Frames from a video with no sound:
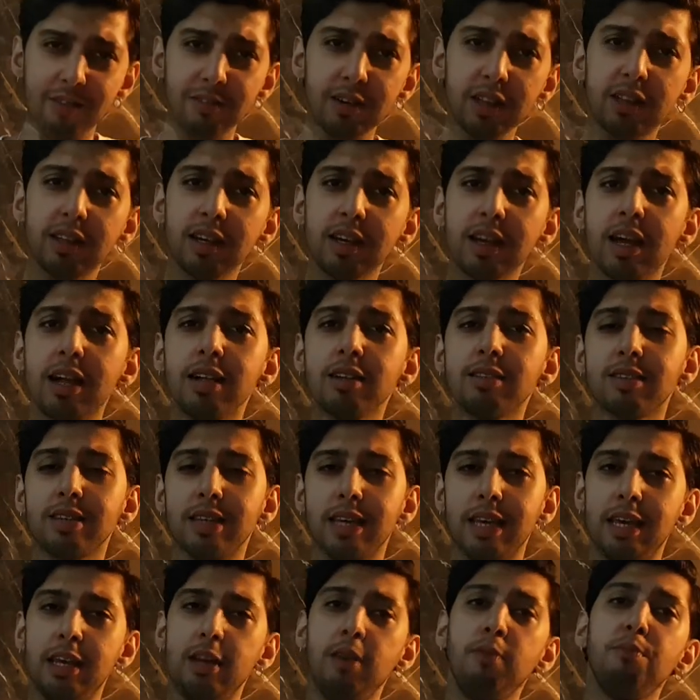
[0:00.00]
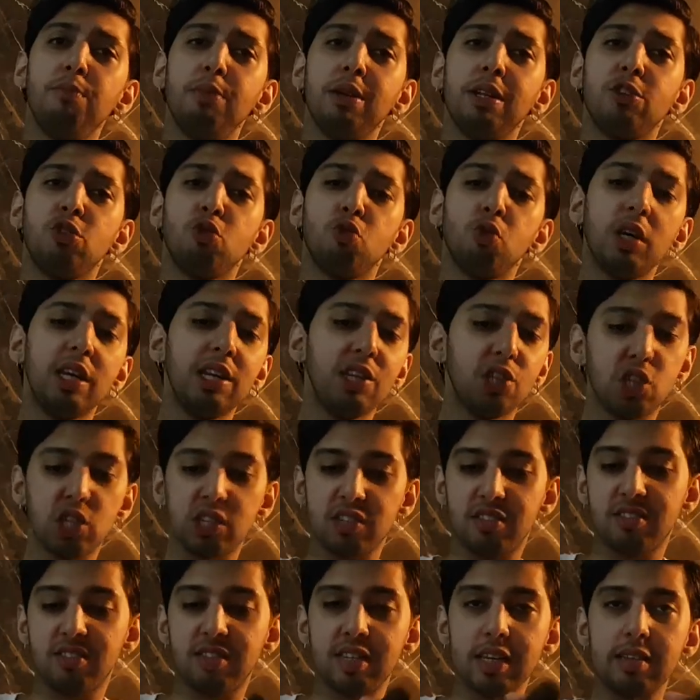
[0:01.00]
Everything else in between
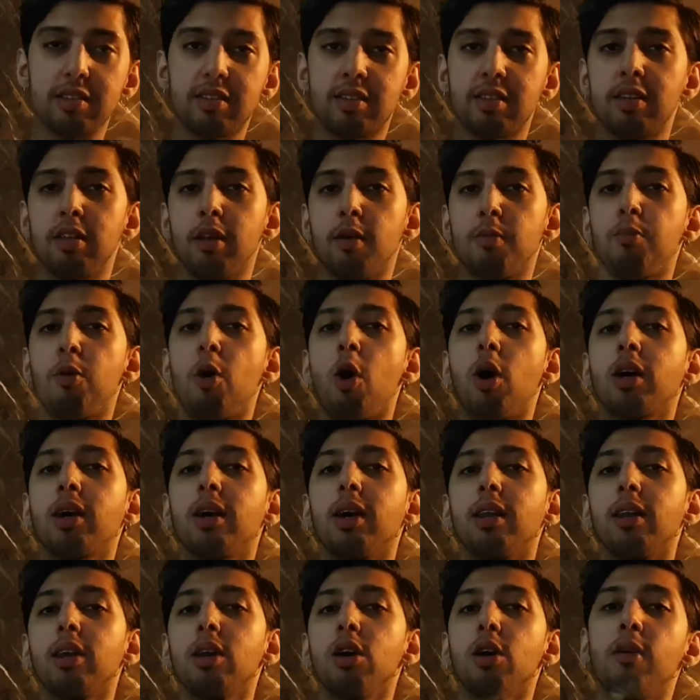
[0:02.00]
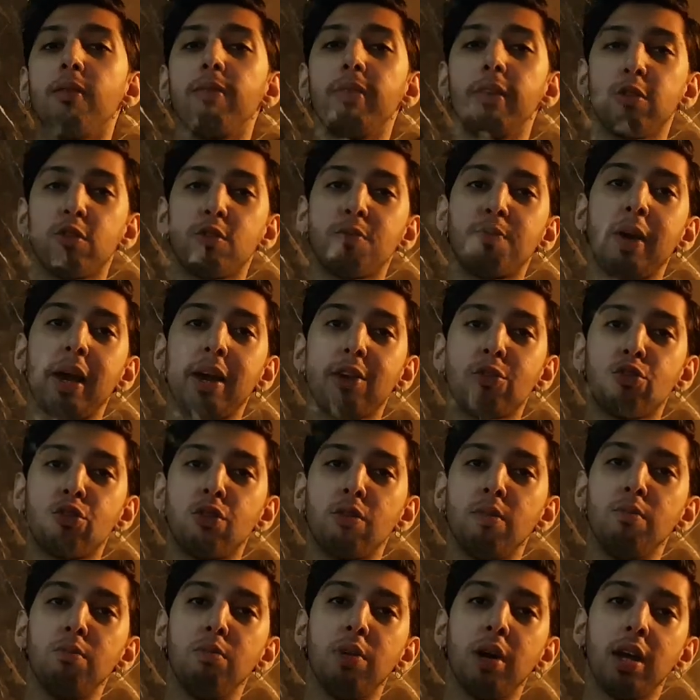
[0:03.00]
just sits in the pocket here of the
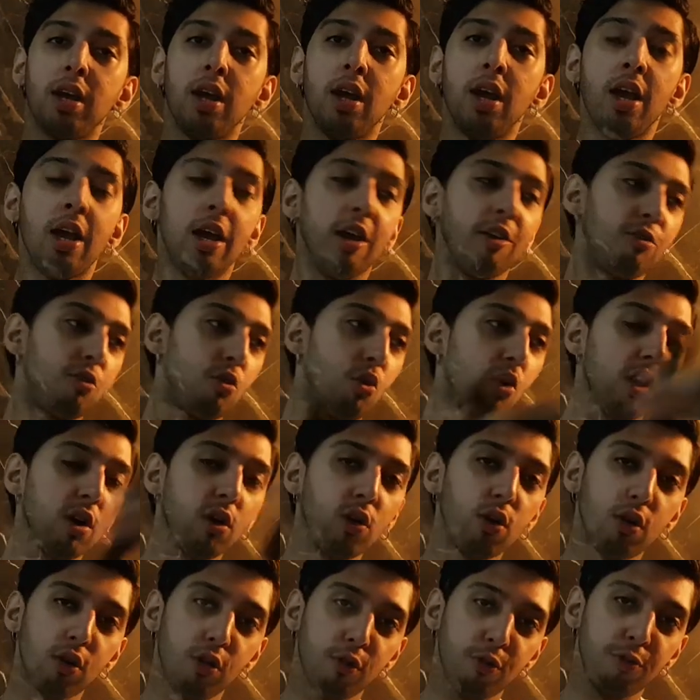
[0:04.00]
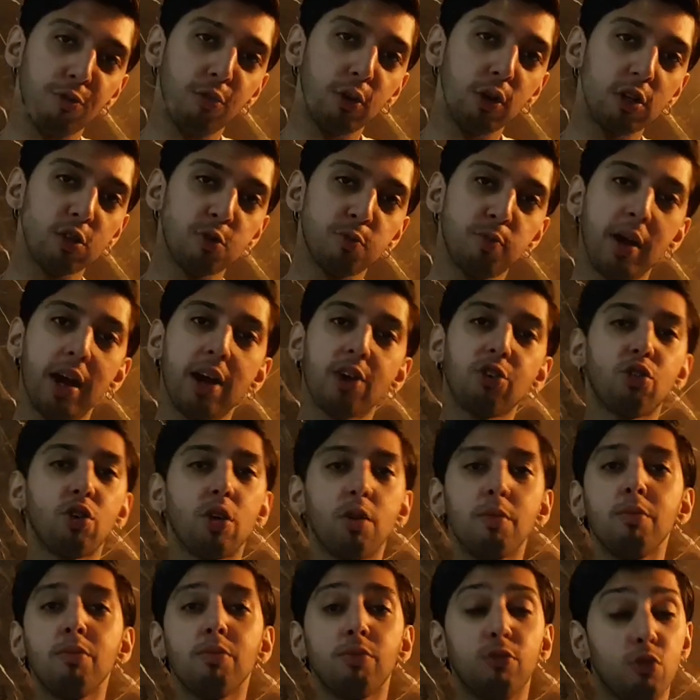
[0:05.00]
spectrum, but if you want to go to the full
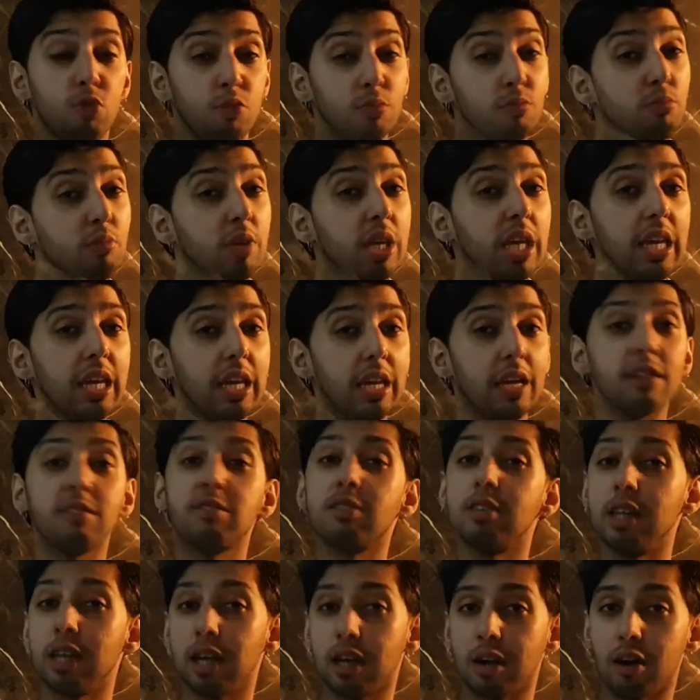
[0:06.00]
spectrum, to me, it's